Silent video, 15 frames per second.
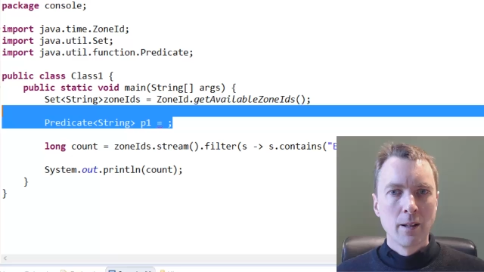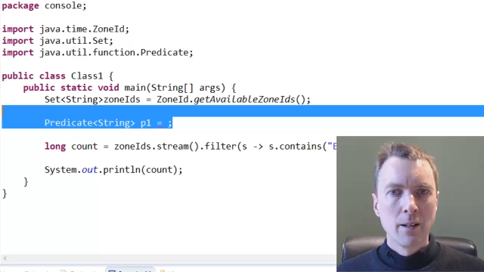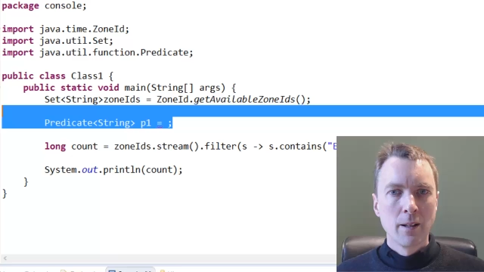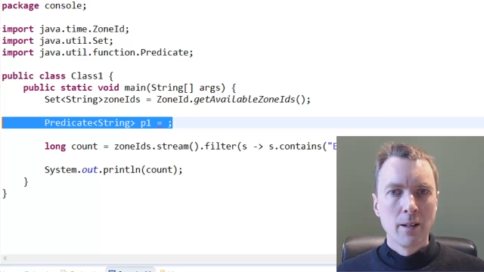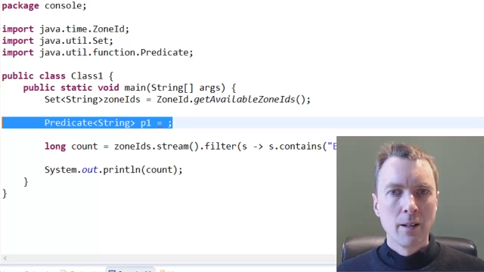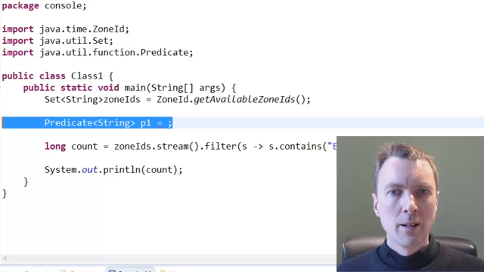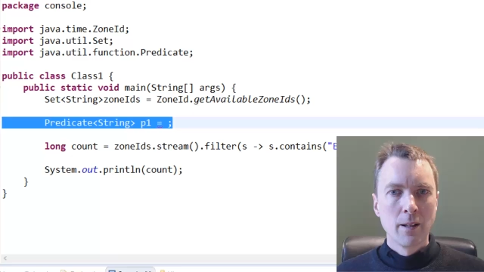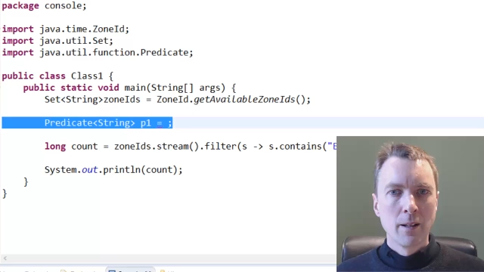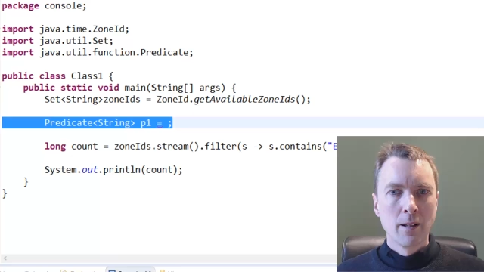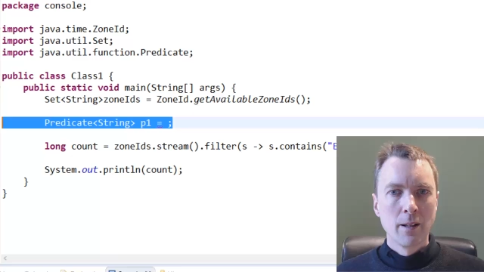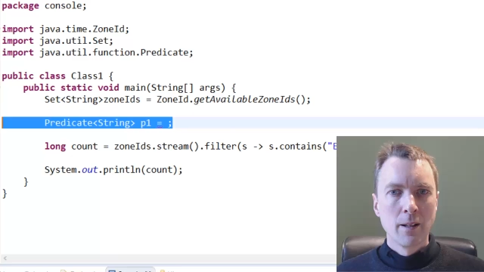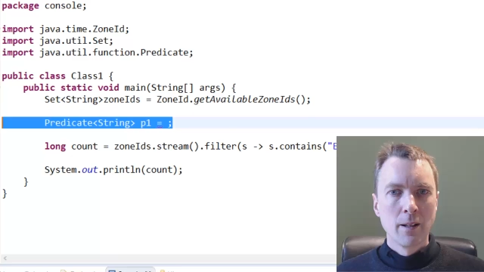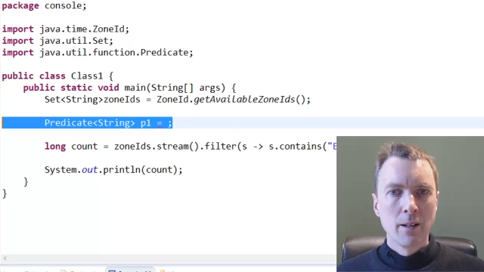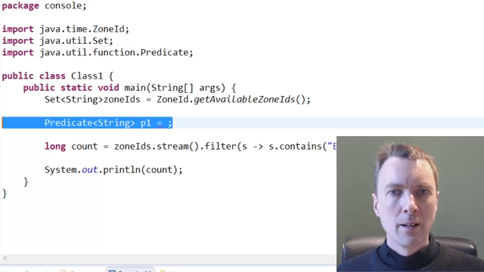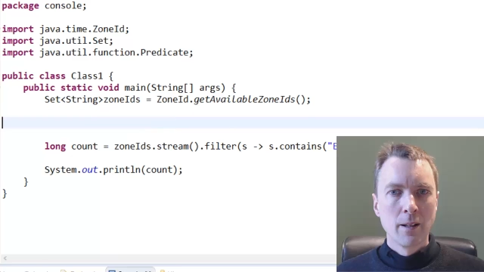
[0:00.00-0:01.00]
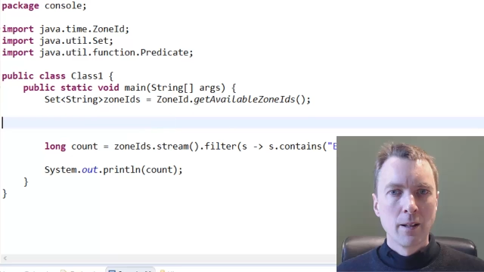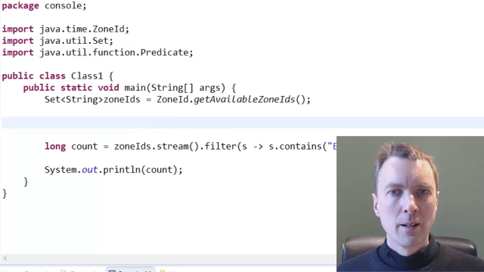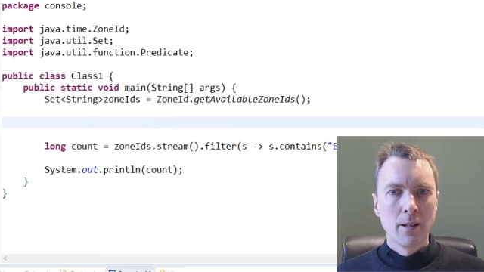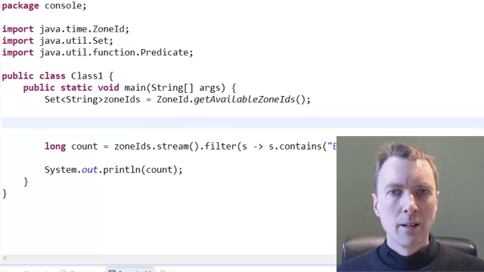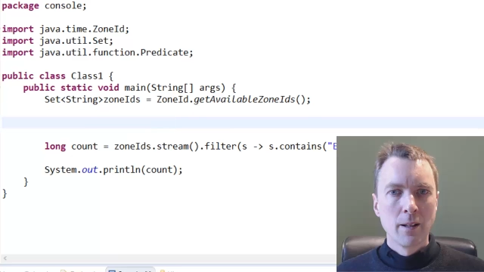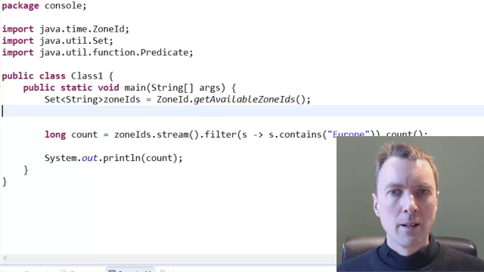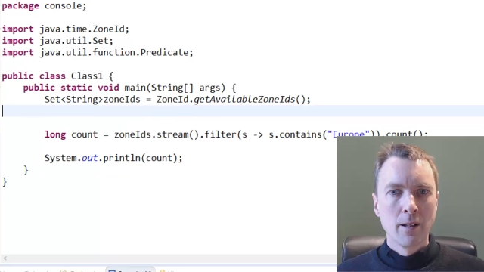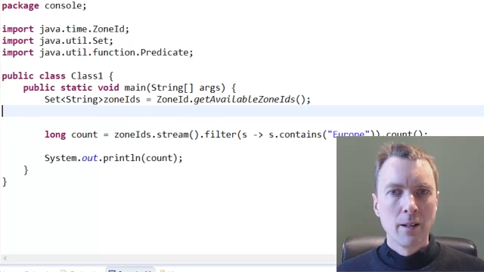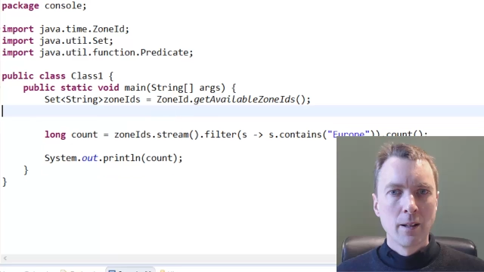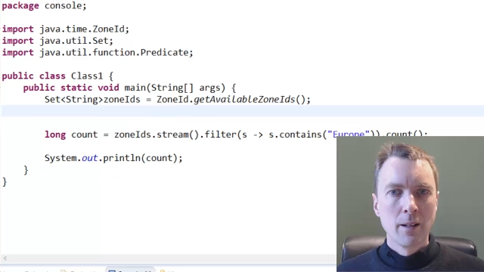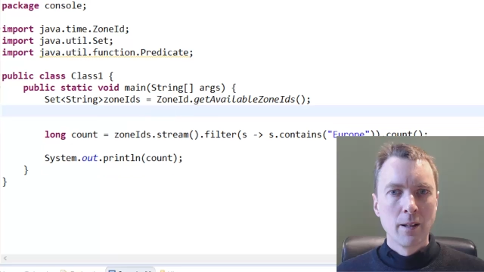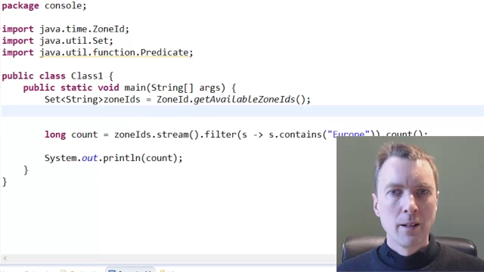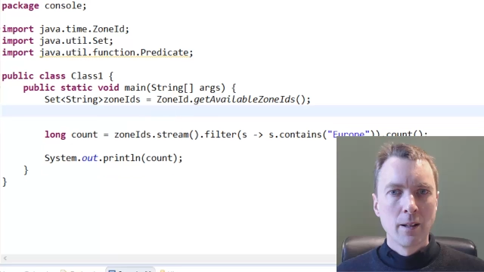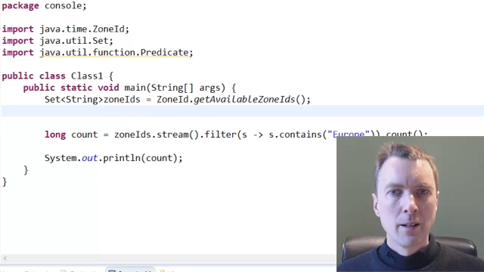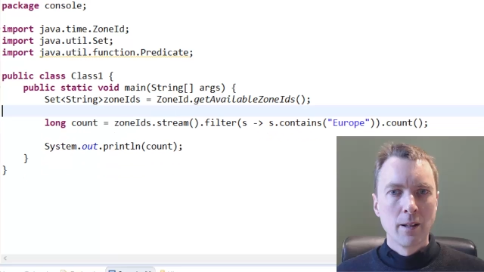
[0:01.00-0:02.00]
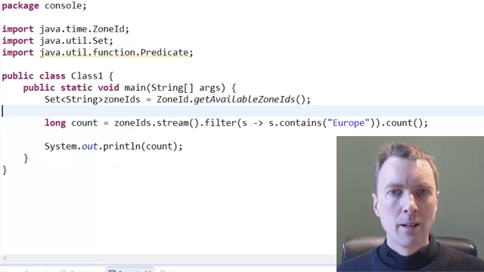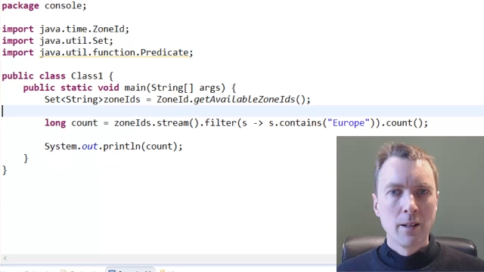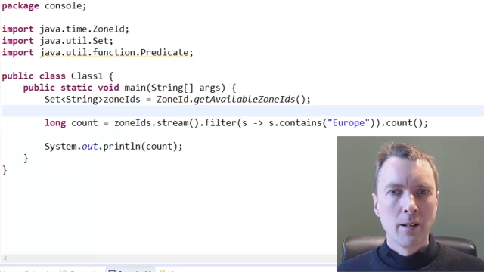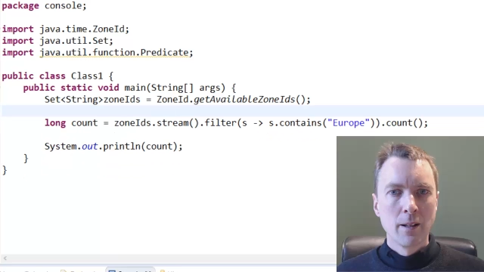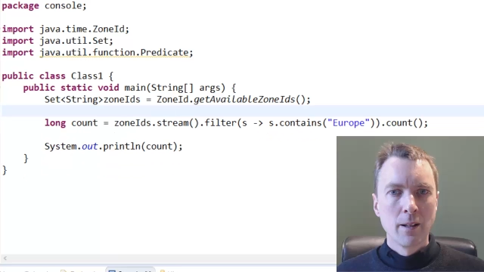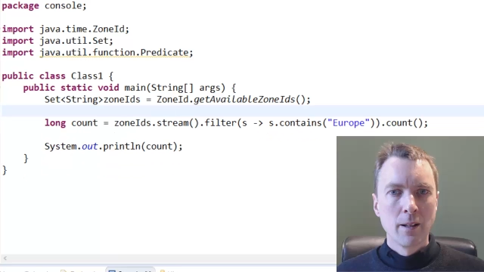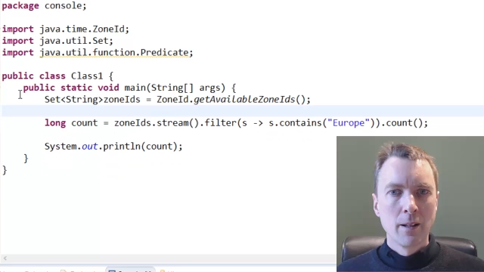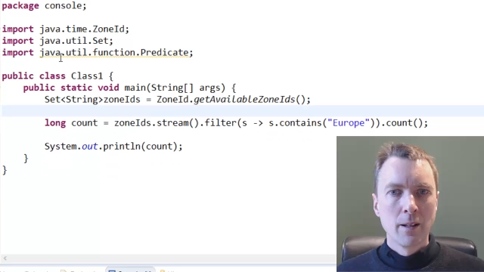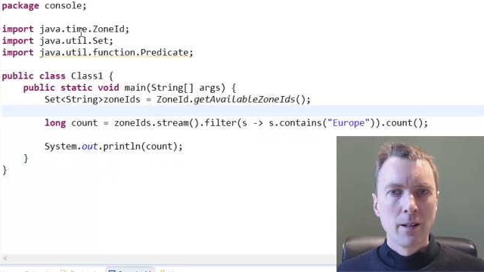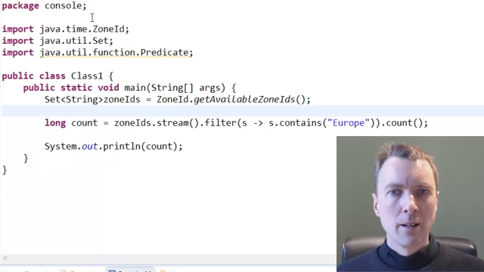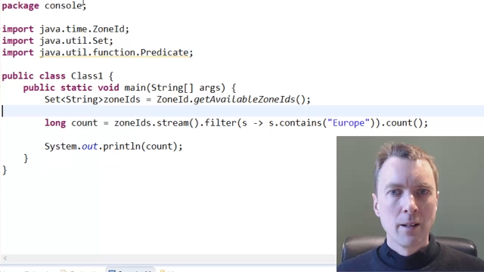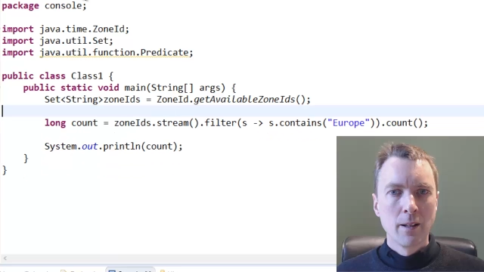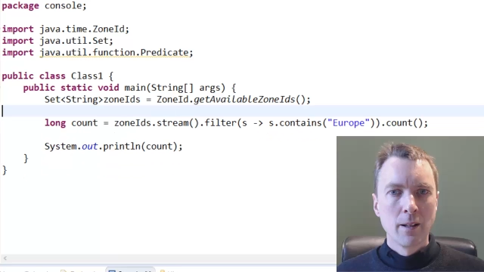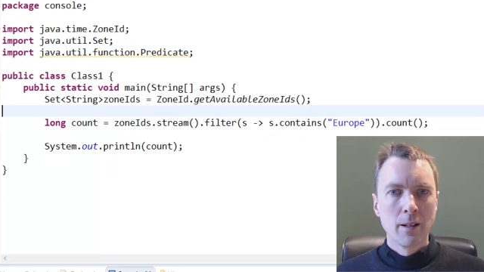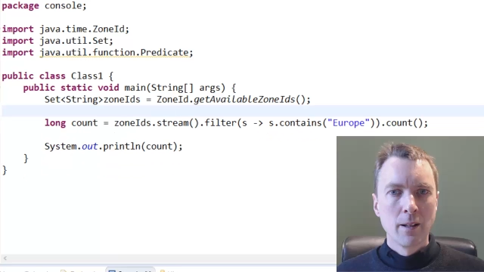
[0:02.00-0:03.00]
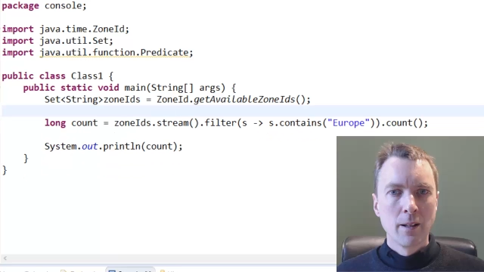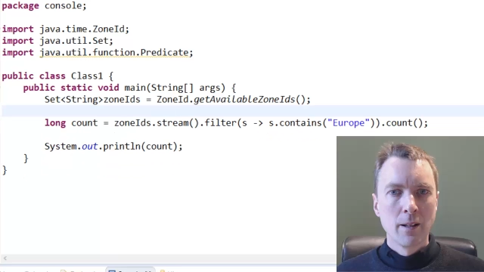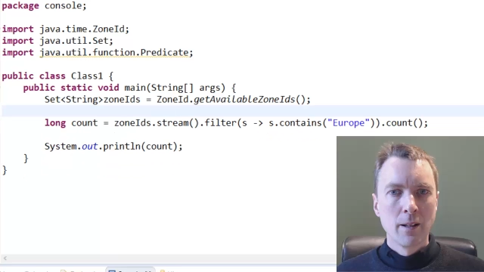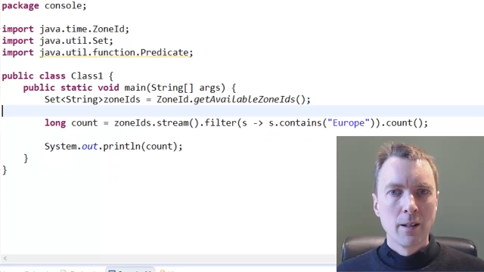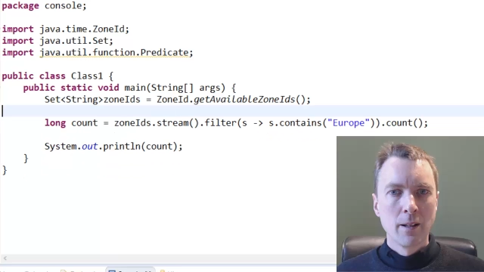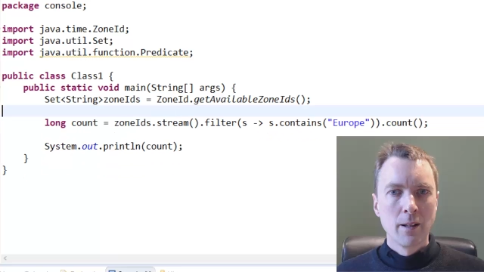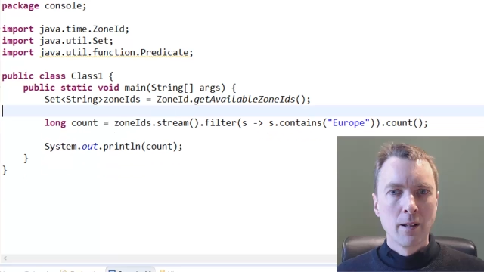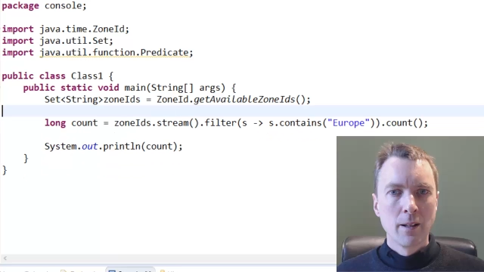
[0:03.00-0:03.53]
[no speech]